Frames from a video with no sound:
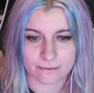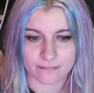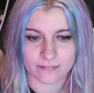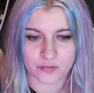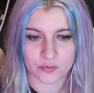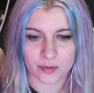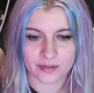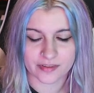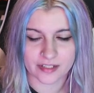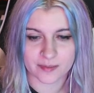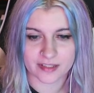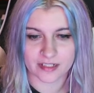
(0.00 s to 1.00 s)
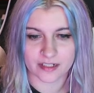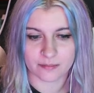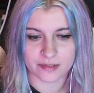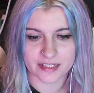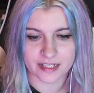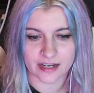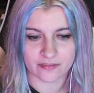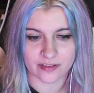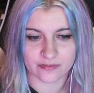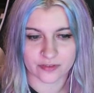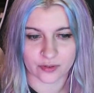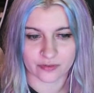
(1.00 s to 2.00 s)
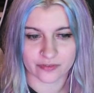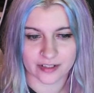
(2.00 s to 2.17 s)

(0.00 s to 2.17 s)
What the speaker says: Do I want to think about the numbers I have left over?